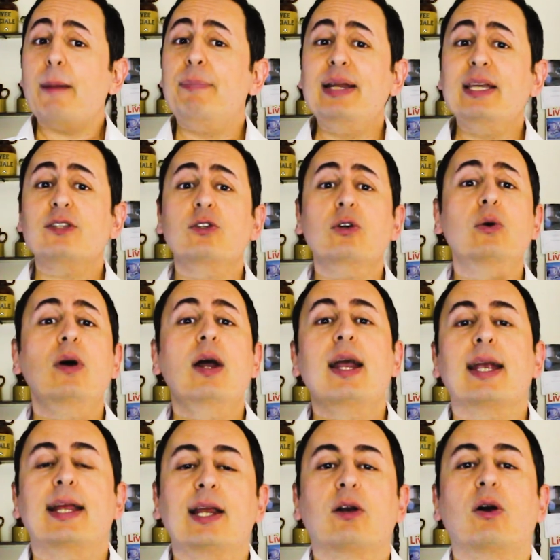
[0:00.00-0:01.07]
please do
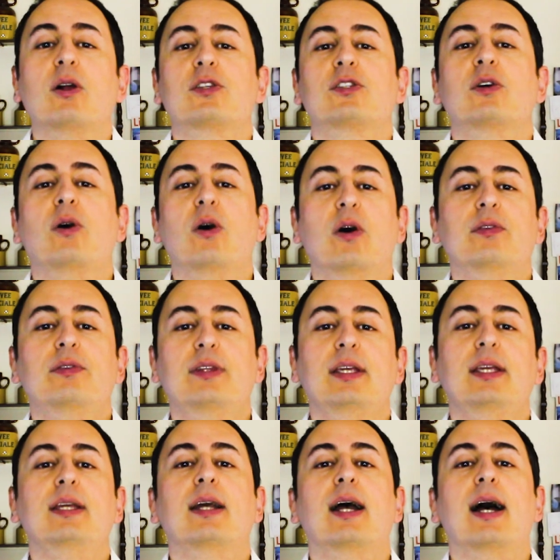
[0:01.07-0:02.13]
click also on
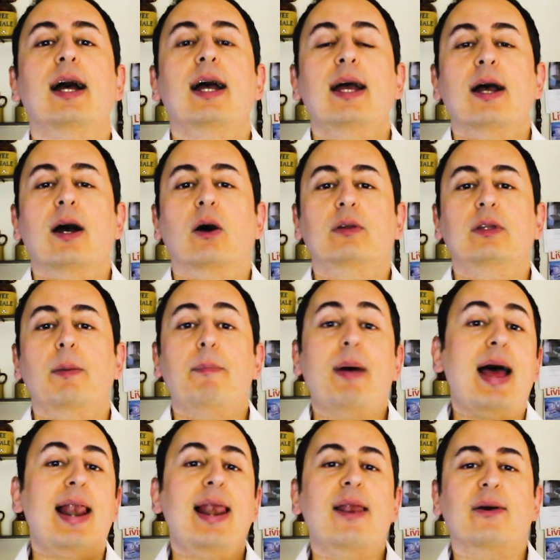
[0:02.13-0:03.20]
the uh, on the
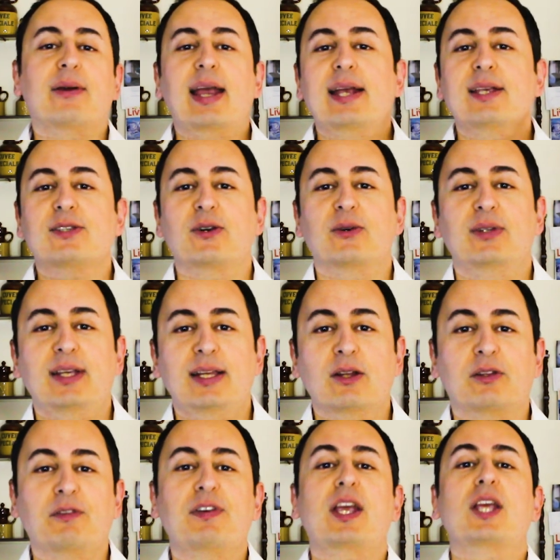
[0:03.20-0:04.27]
bell okay so the
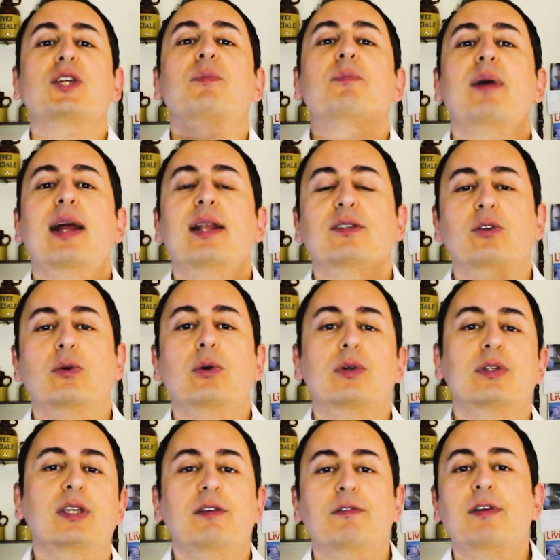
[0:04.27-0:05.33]
notification bell so you
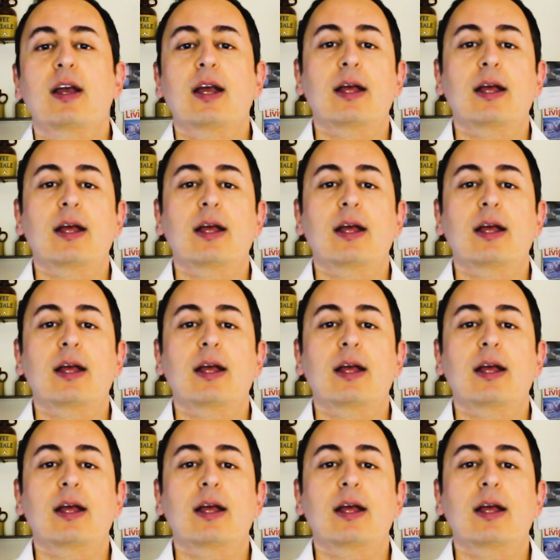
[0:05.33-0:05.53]
receive